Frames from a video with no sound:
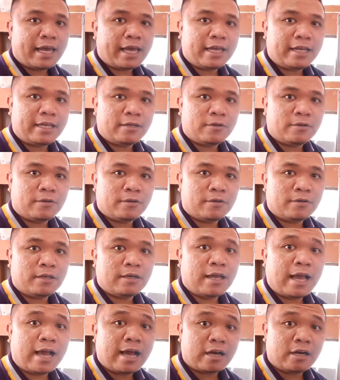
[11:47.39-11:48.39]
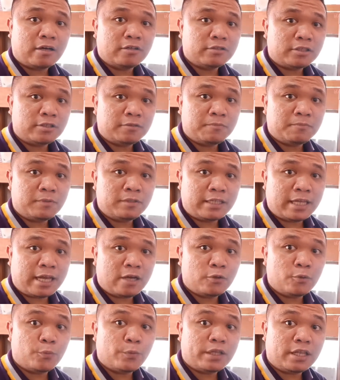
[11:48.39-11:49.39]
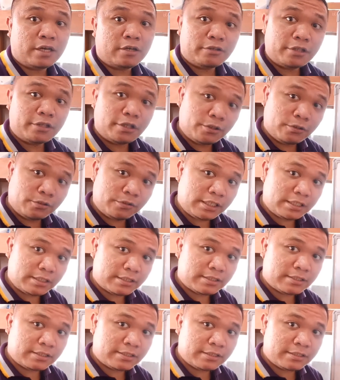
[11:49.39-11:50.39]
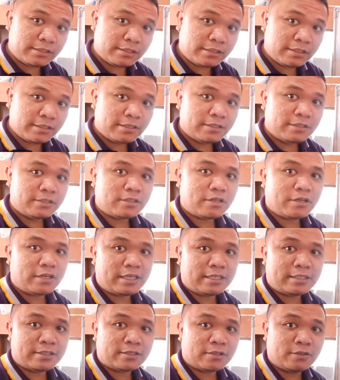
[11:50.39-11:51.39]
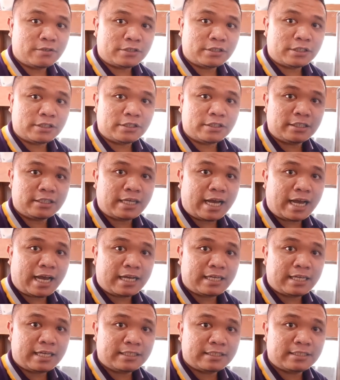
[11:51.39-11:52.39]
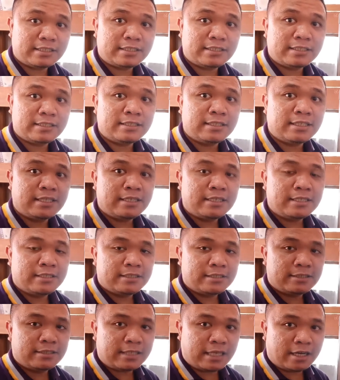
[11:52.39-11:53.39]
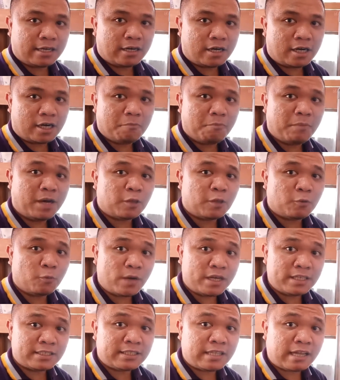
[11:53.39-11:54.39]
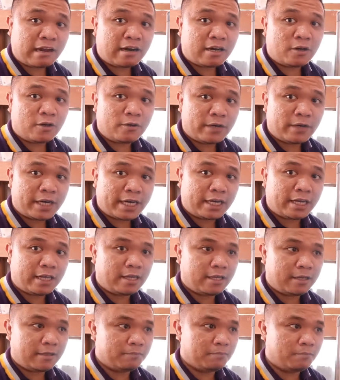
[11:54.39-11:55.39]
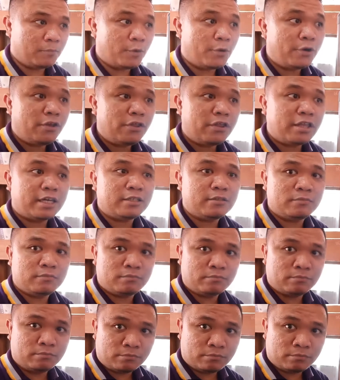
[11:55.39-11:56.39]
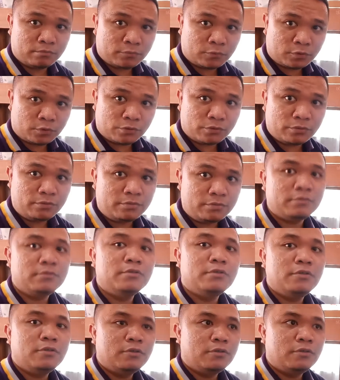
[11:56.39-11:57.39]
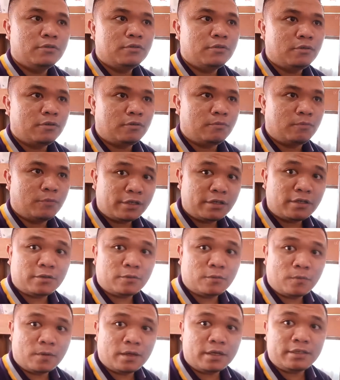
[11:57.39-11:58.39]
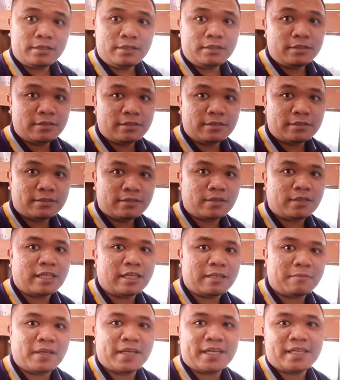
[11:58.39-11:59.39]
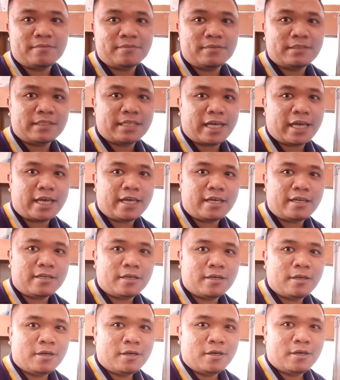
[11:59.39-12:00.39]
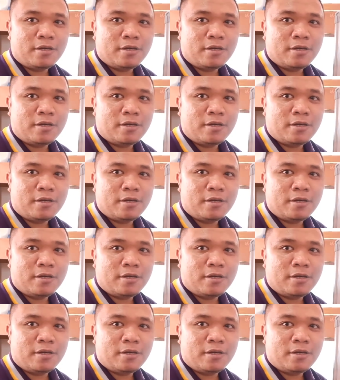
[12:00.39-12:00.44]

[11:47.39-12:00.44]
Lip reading: and a countable noun without the units, so it's considered as singular. But once they are already more than two or more than one, so that becomes a